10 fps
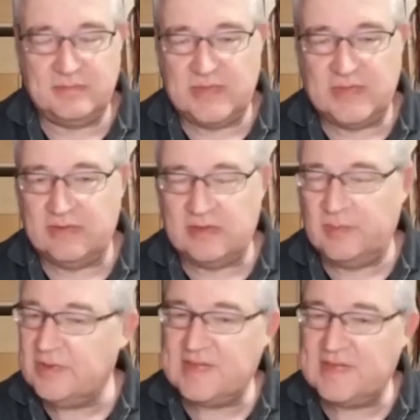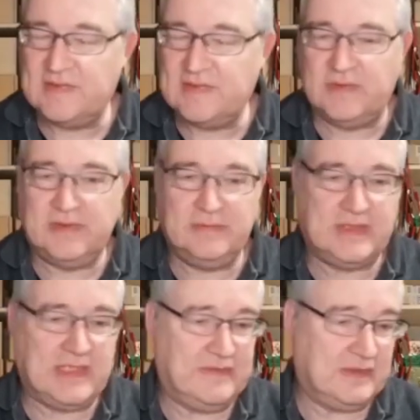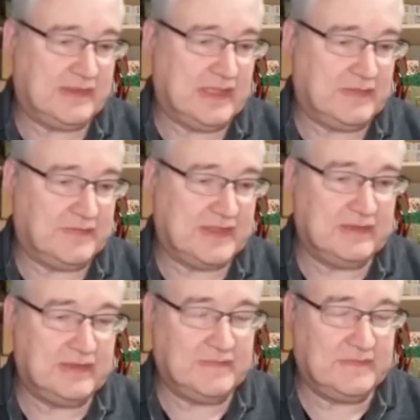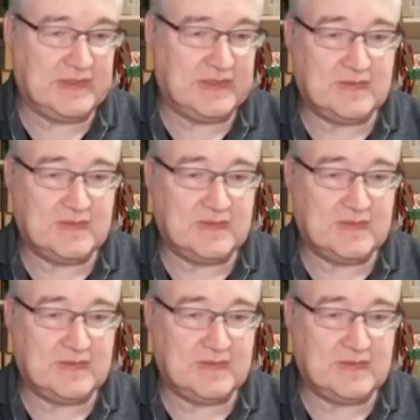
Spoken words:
On the Commodore 64 you would also have a serial device.